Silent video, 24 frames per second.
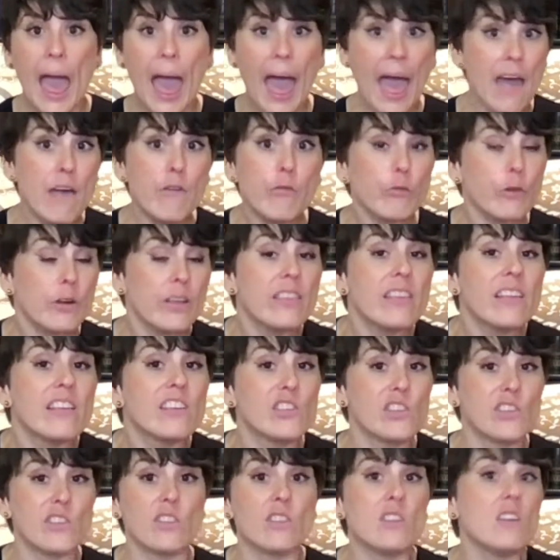everything
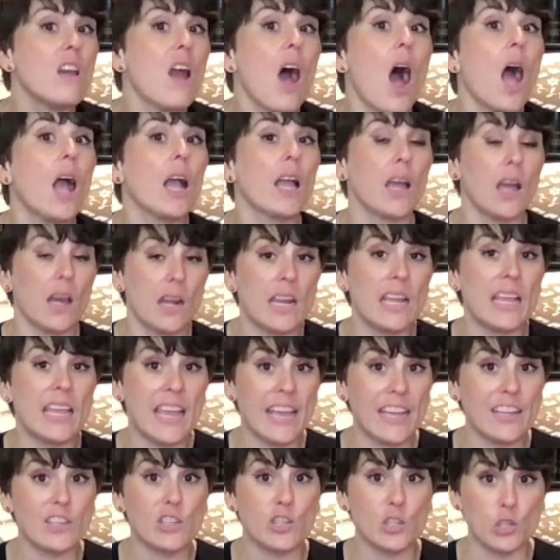she's not gonna
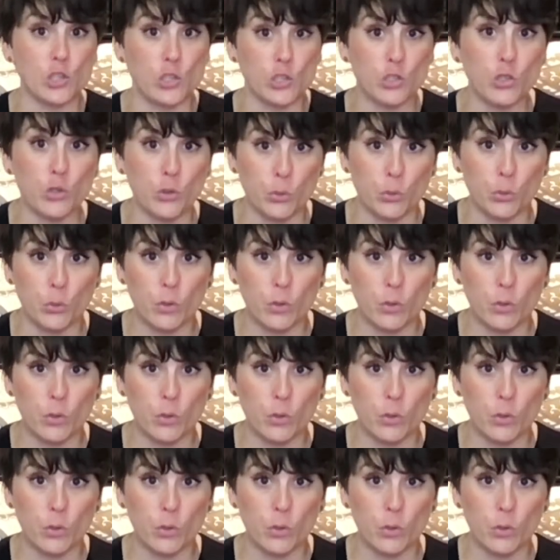get to do.